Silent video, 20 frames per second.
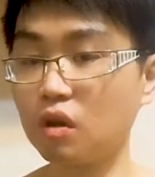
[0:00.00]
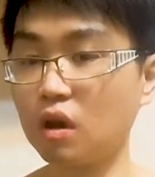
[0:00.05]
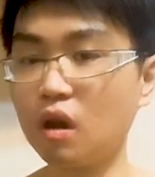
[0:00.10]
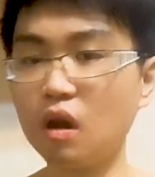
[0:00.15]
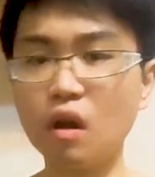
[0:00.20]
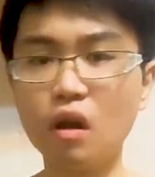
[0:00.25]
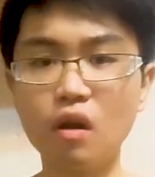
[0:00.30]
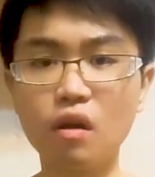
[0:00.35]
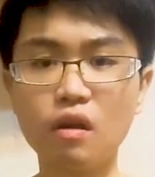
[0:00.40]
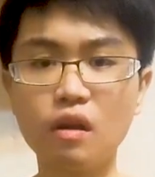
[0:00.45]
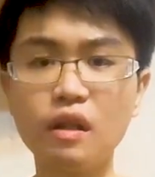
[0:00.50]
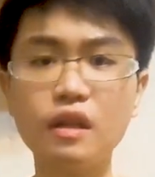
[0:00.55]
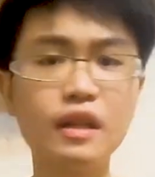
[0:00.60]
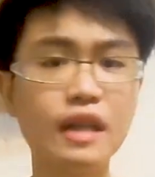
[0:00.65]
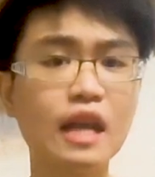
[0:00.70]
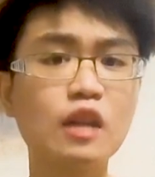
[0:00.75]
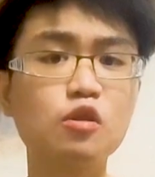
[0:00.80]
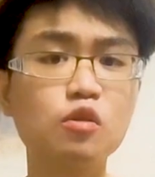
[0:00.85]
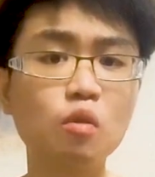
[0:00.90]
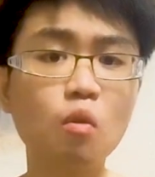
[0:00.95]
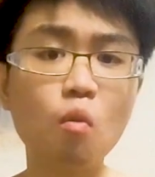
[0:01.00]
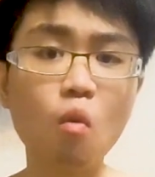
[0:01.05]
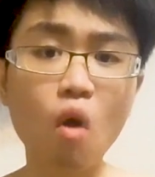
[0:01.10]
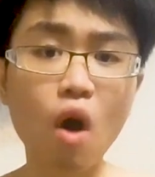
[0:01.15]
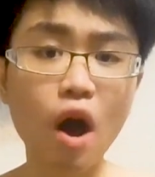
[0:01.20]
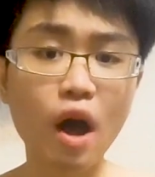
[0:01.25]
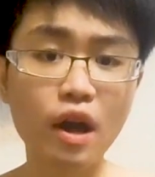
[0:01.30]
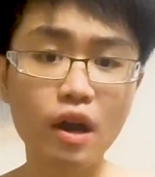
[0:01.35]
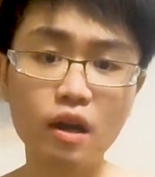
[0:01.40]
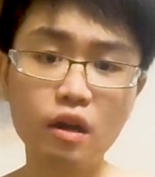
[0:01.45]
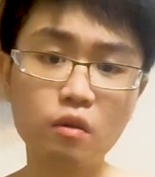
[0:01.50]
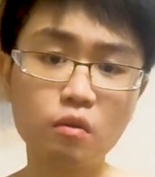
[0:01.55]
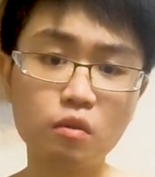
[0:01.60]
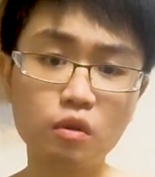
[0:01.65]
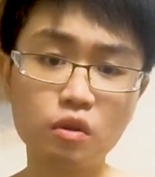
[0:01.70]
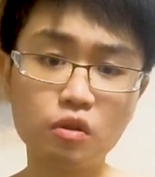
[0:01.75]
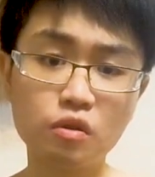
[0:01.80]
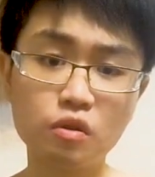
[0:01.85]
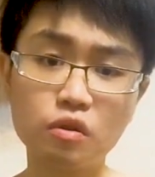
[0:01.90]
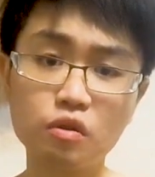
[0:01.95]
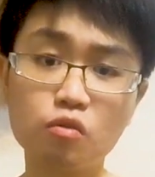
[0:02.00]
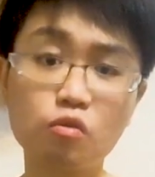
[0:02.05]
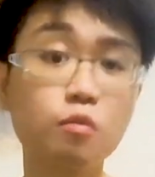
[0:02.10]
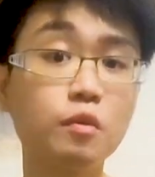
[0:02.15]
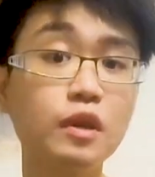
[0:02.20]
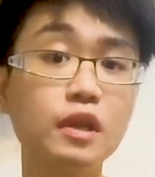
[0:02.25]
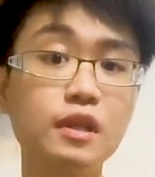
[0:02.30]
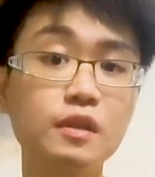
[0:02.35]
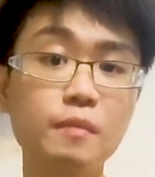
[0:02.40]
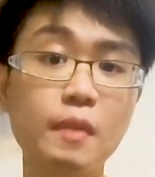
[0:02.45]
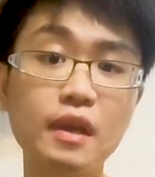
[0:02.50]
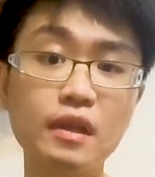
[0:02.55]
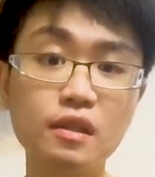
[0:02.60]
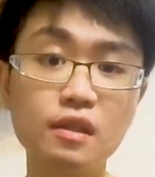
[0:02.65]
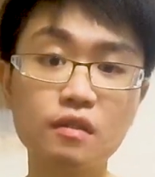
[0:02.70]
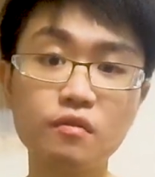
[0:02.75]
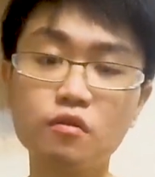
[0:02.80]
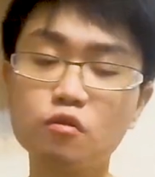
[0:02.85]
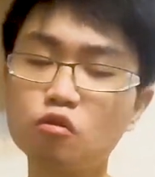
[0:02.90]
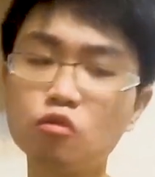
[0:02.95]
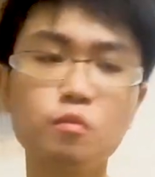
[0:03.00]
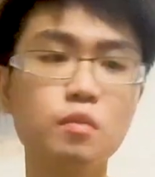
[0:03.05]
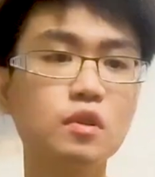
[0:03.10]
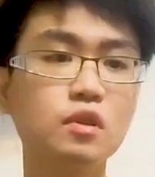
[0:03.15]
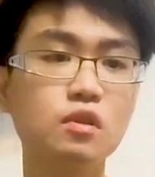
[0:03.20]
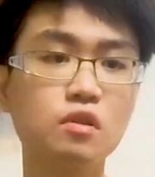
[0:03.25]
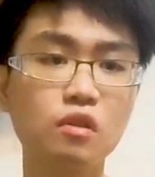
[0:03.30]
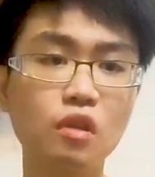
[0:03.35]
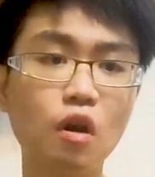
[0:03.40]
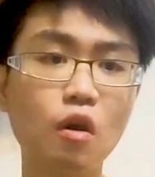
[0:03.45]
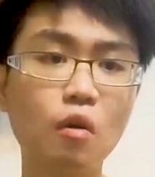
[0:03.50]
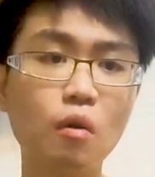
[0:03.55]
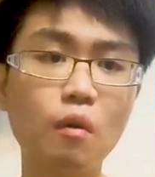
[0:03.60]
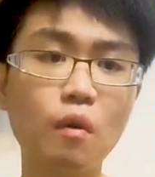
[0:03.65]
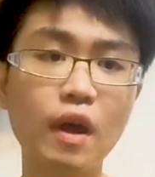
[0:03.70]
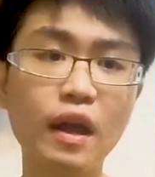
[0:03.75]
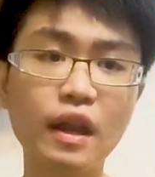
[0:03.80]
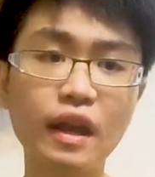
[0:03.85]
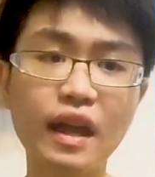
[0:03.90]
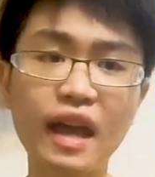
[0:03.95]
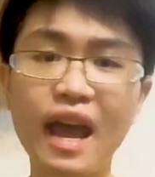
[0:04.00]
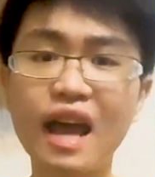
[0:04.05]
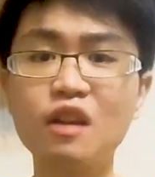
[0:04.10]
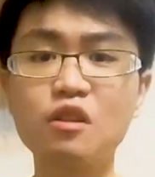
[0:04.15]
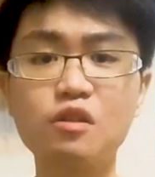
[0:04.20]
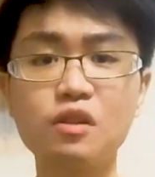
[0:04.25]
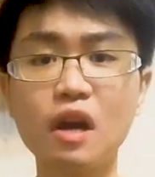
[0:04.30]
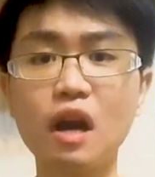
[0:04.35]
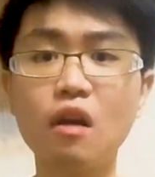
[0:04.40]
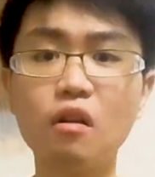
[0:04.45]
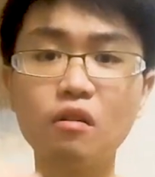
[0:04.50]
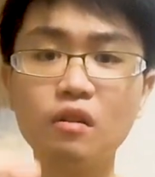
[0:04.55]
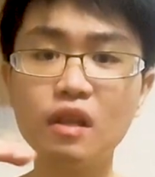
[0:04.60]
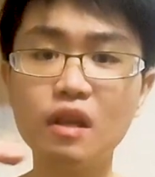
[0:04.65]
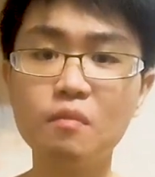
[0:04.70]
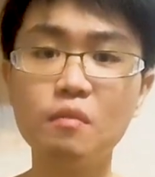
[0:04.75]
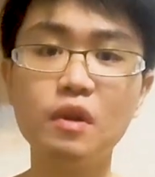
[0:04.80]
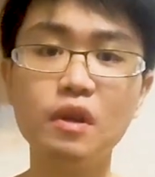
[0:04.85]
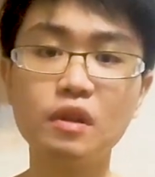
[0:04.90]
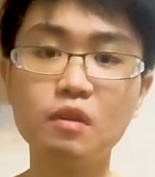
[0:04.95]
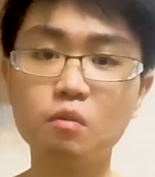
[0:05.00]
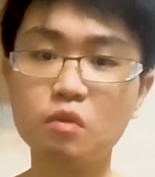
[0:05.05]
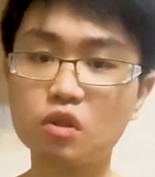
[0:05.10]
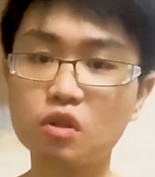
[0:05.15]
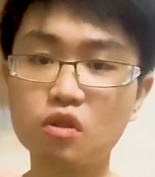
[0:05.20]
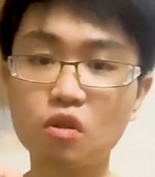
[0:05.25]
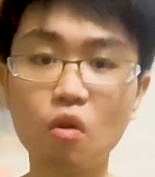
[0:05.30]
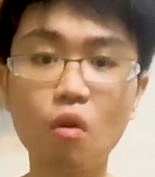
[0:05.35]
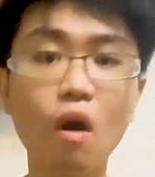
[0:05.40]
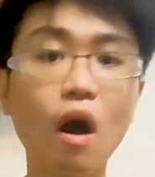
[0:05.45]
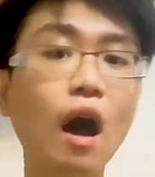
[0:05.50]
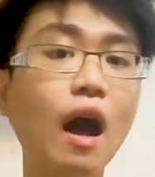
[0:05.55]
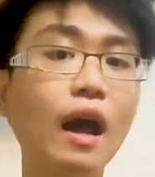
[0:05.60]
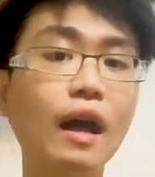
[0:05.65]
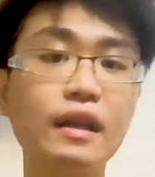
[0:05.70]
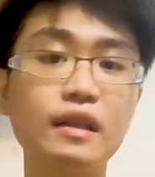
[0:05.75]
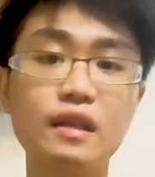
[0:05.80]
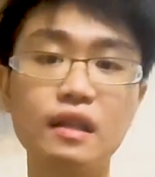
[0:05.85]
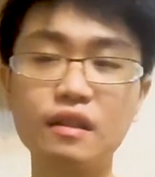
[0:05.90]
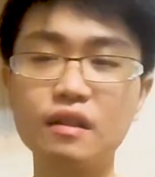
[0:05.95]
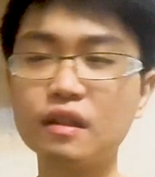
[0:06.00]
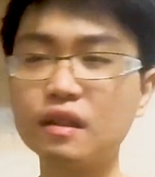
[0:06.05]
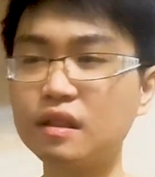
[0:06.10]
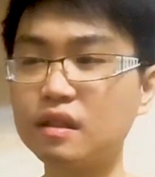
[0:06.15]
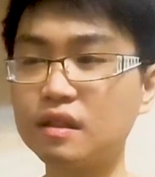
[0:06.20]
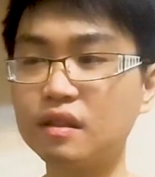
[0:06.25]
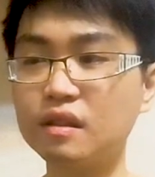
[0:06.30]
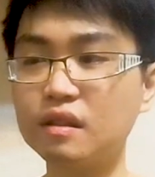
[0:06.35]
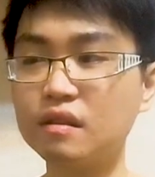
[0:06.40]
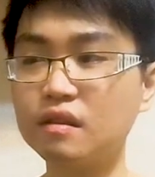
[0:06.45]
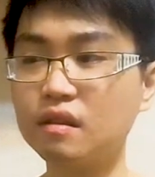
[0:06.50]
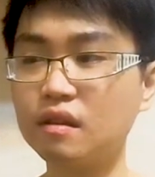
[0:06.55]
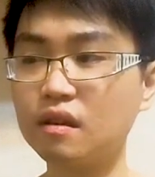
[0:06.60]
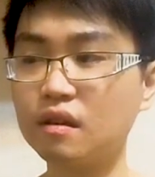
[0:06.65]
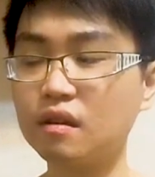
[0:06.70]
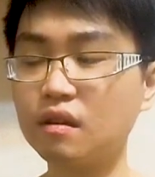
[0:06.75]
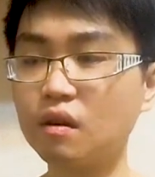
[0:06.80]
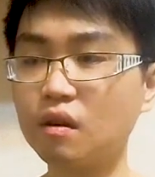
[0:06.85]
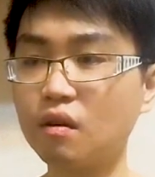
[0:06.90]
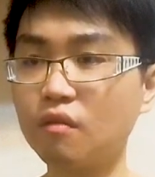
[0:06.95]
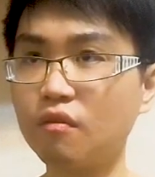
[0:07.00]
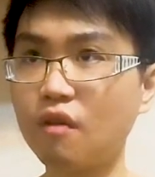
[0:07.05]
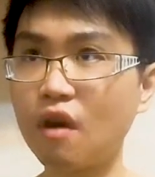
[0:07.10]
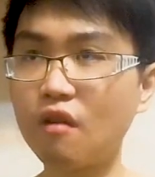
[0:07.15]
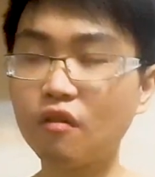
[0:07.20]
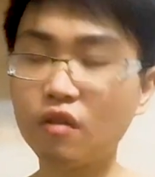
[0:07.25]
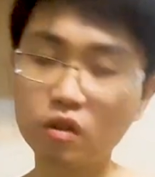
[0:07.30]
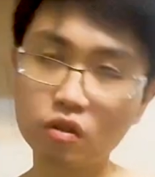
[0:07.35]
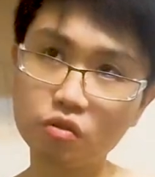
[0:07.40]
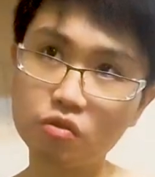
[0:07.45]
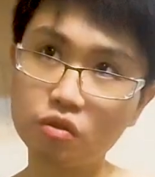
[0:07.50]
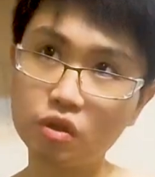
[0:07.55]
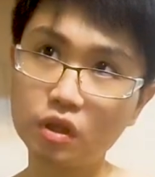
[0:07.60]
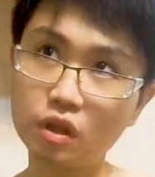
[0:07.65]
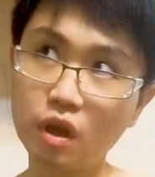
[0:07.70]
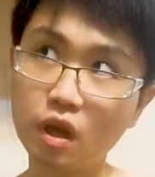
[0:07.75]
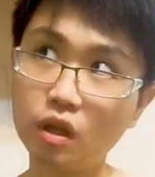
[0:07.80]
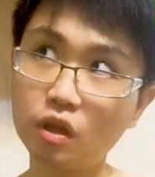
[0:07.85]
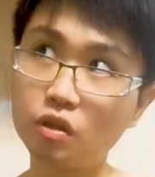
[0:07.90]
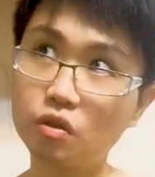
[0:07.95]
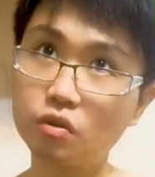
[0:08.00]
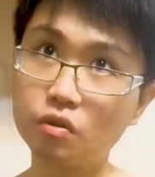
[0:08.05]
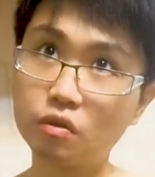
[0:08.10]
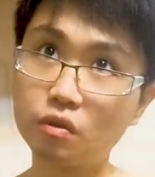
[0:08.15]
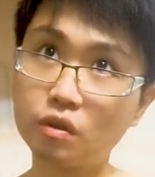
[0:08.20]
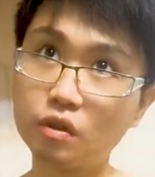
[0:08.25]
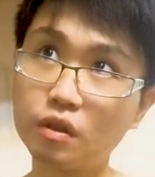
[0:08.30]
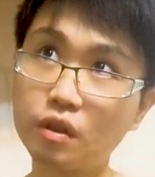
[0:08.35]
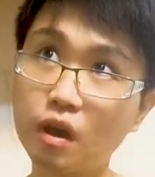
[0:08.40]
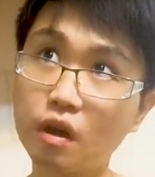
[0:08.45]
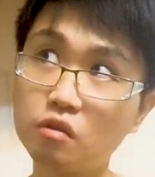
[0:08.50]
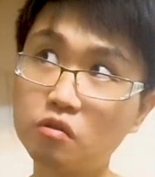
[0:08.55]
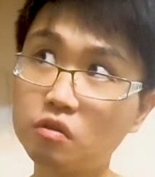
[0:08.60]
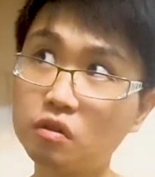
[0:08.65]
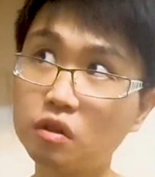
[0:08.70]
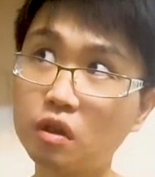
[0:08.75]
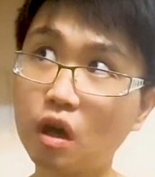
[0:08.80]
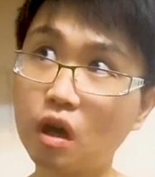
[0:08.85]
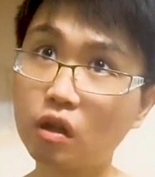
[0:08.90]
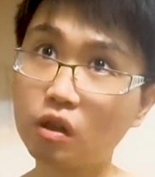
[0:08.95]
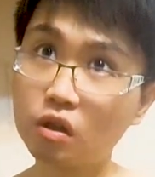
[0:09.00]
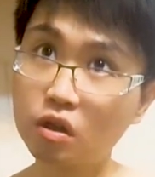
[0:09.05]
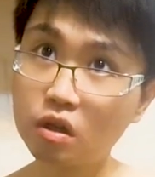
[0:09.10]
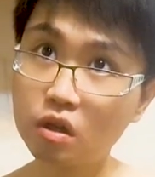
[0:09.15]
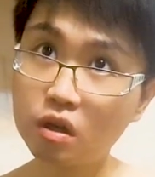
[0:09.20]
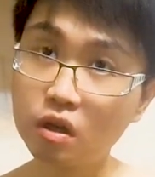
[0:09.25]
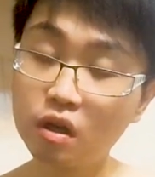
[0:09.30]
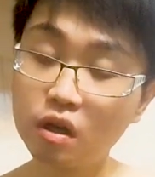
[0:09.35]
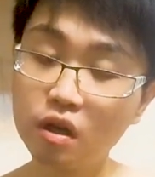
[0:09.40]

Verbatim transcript: uh, international wire, which is super expensive, super slow, and the cash out limit is so high. I think it's five hundred dollar or thousand dollar.